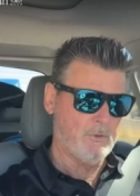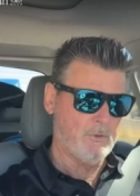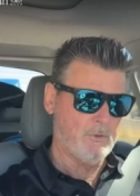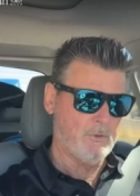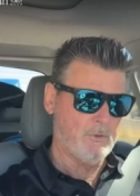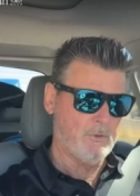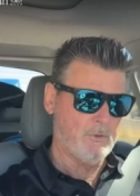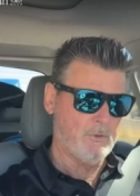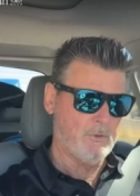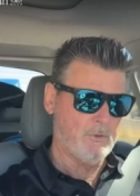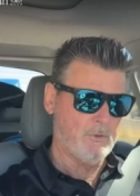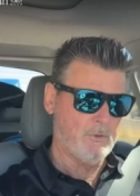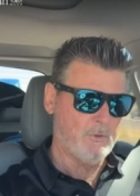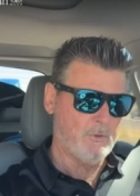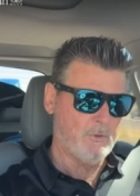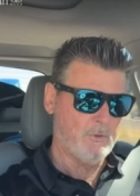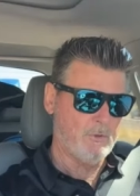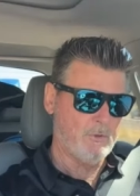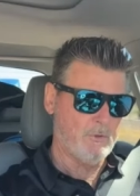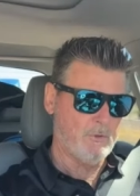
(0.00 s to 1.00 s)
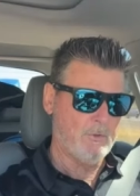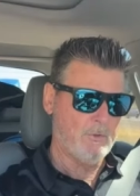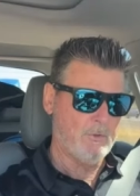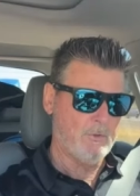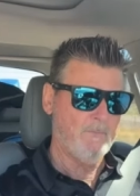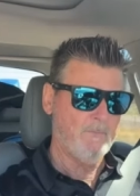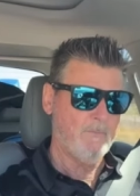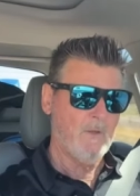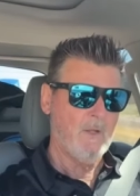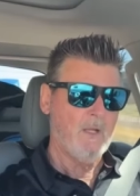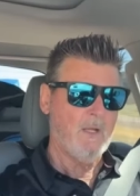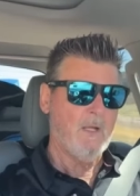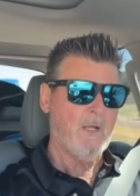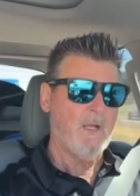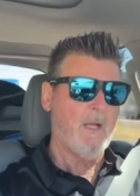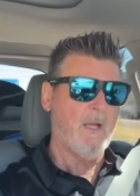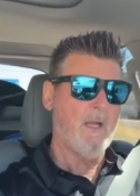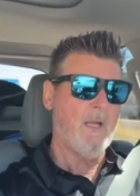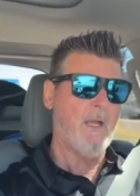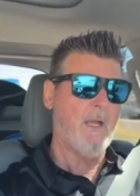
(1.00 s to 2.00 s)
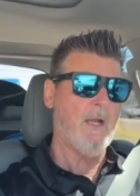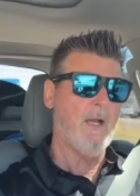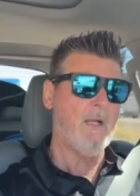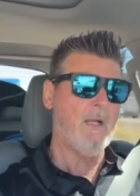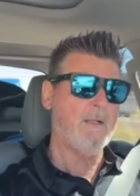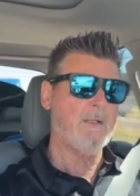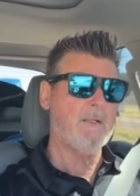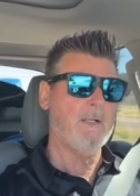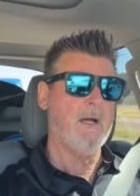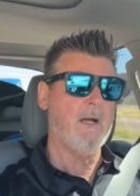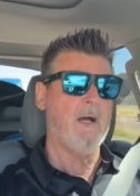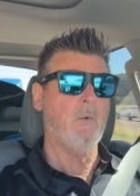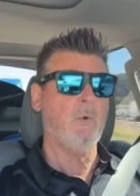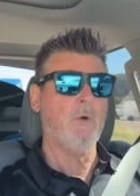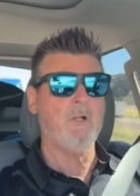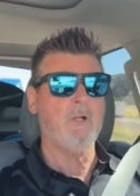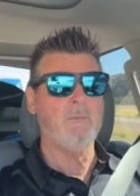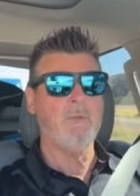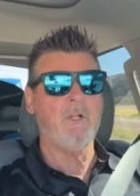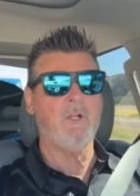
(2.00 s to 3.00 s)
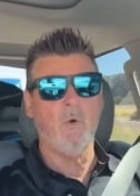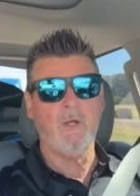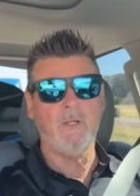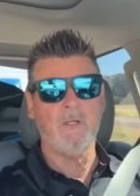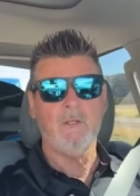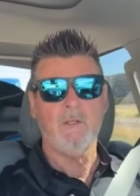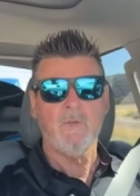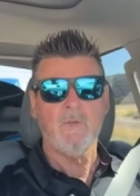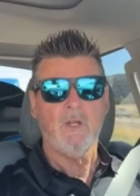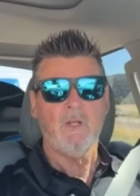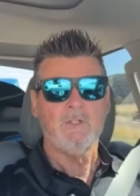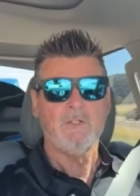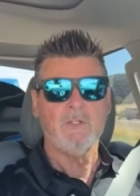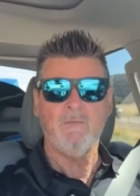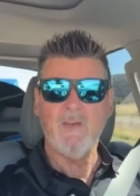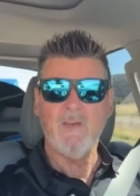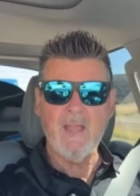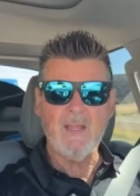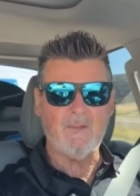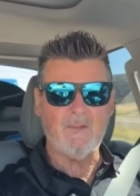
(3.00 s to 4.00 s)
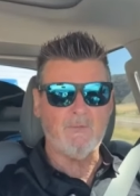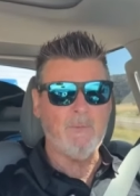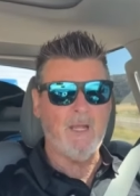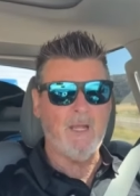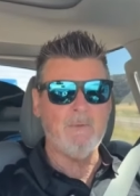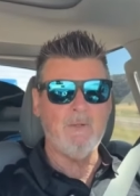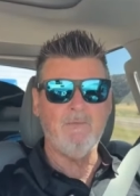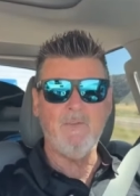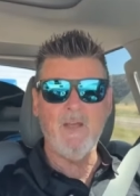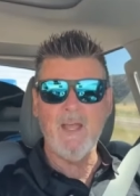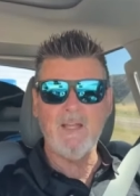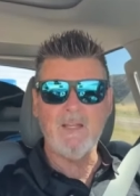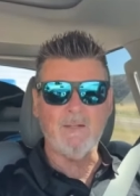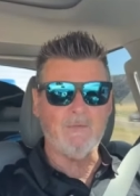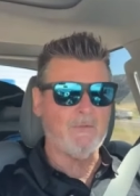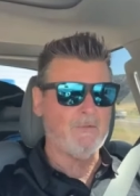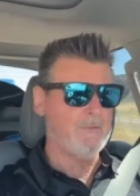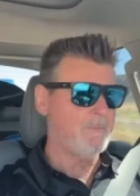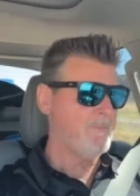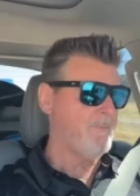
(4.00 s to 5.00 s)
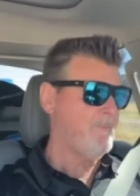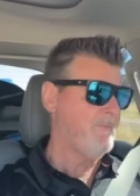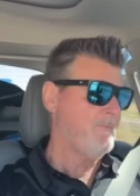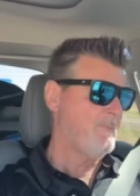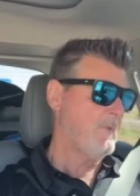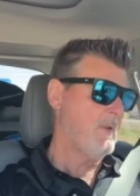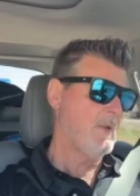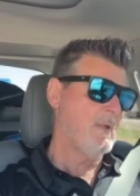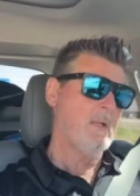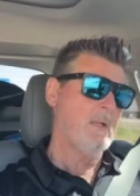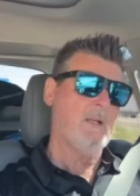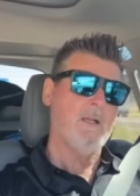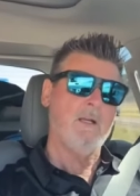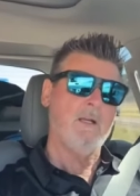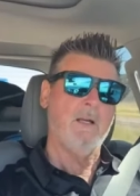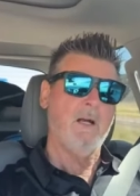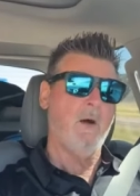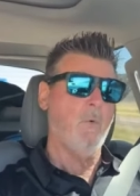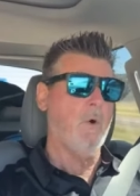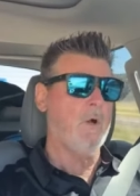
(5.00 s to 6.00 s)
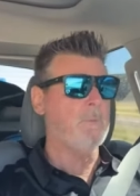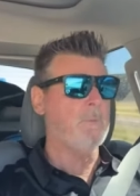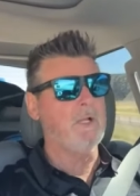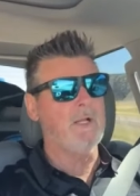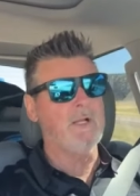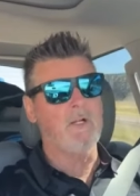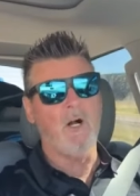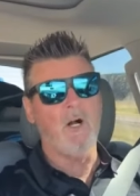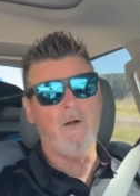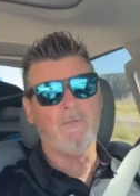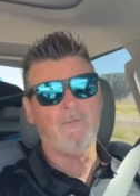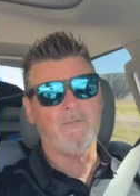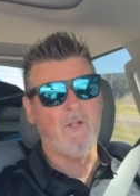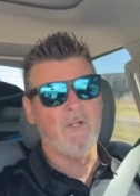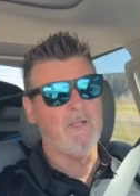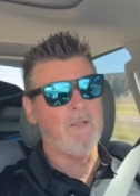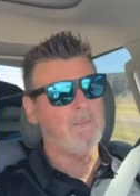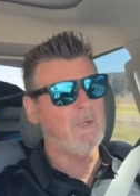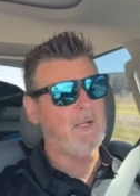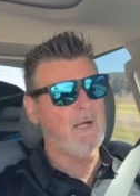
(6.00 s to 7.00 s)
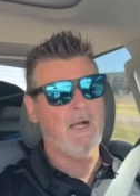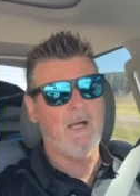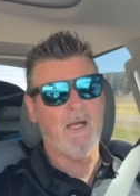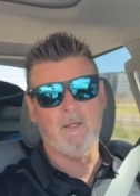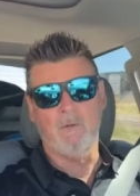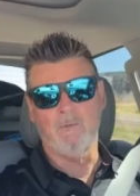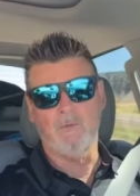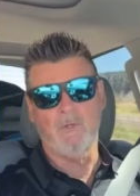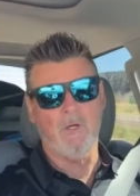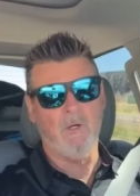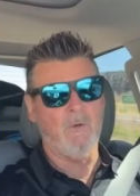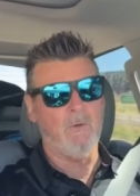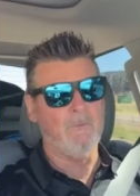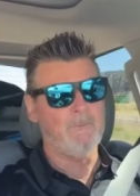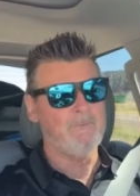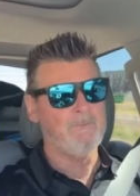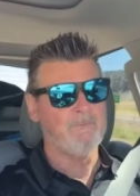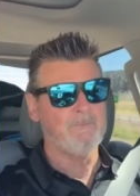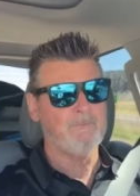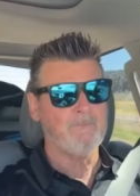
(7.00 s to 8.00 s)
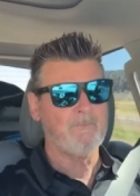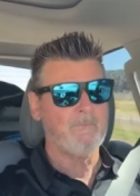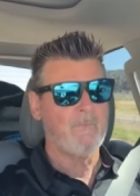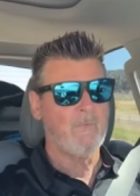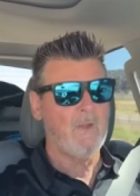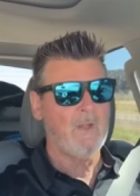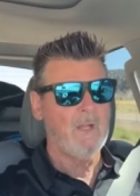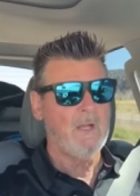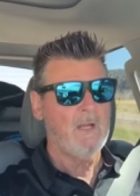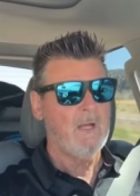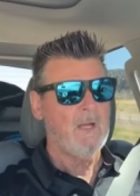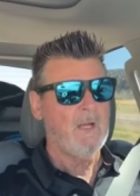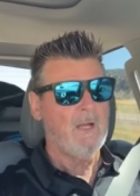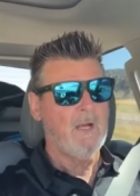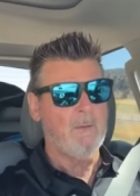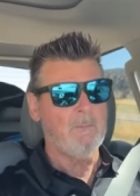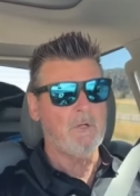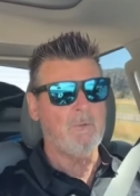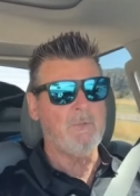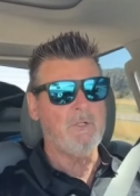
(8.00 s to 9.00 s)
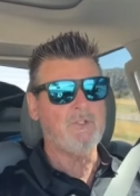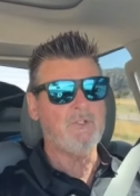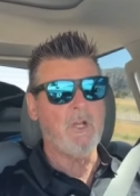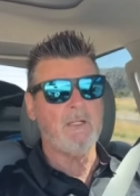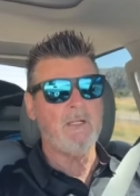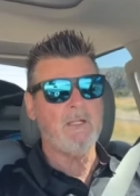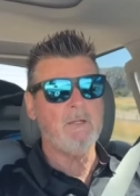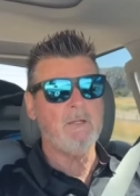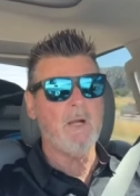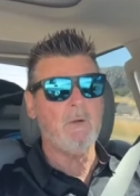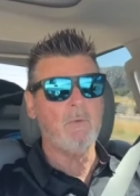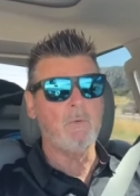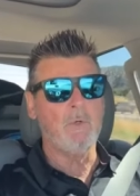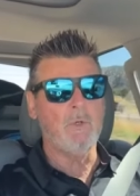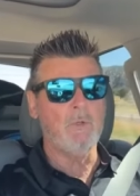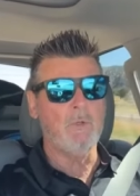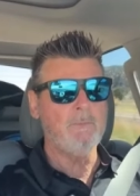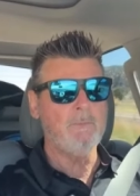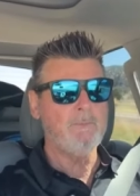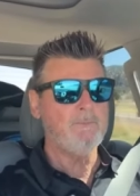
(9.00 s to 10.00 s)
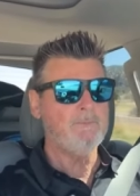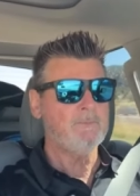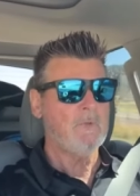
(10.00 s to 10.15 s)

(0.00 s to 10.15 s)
flim flammer. And uh, we're going to be going to Vegas, baby, Vegas. I want to play golf Sunday, but I don't know. I'm going to be checking into my room,